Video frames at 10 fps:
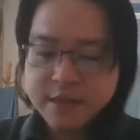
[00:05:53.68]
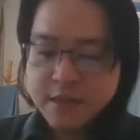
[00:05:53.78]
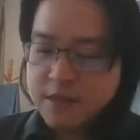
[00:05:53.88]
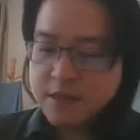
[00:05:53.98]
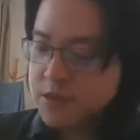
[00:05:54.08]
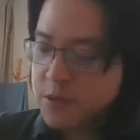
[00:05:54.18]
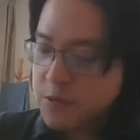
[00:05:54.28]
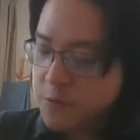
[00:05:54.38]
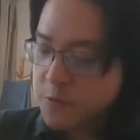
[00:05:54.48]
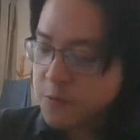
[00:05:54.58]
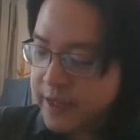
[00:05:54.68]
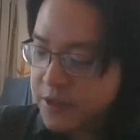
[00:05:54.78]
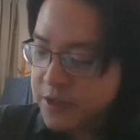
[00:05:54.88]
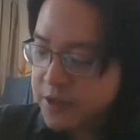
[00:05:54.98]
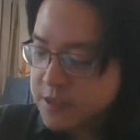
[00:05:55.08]
So we can
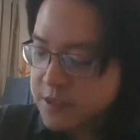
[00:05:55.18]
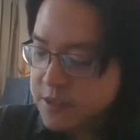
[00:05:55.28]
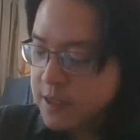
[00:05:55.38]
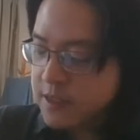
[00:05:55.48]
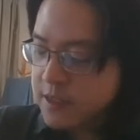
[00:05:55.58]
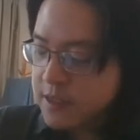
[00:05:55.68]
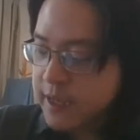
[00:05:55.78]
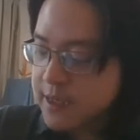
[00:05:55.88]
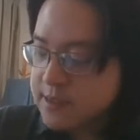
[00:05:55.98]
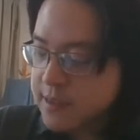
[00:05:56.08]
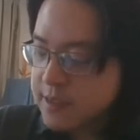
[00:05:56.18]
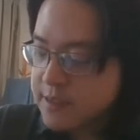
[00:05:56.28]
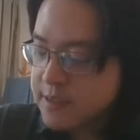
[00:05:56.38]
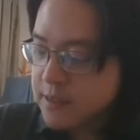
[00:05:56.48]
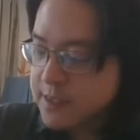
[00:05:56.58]
use the eigenstates as
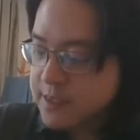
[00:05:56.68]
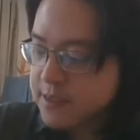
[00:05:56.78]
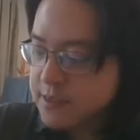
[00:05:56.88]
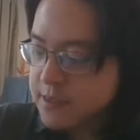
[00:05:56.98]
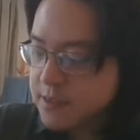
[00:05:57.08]
a basis.